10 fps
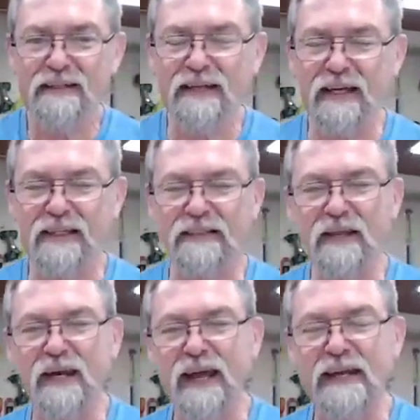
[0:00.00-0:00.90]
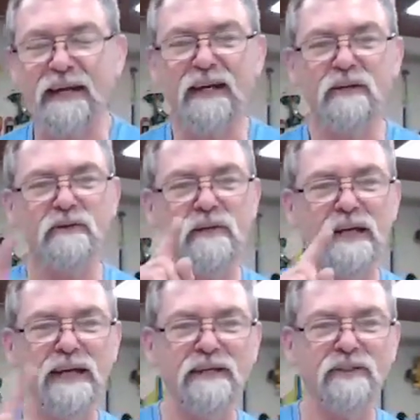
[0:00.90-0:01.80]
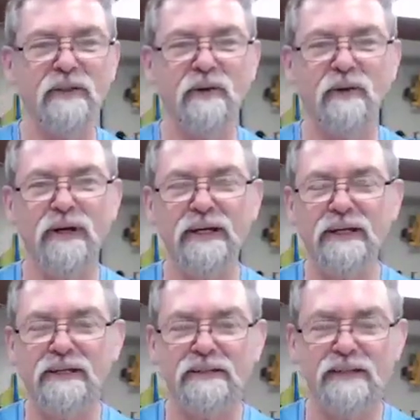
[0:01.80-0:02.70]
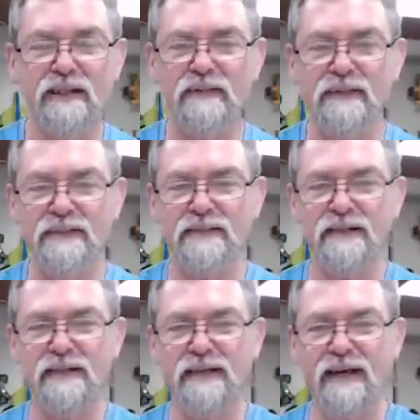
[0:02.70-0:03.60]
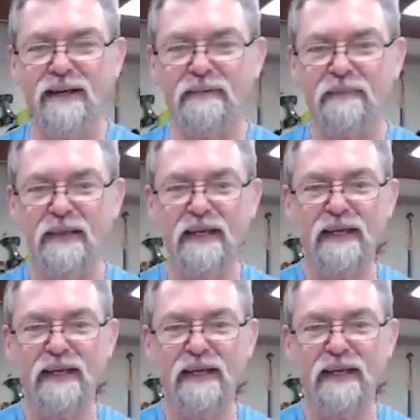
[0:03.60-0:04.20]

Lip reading: Gillies, late are you? Into the corner, Gillies. None of this dilly-dallying.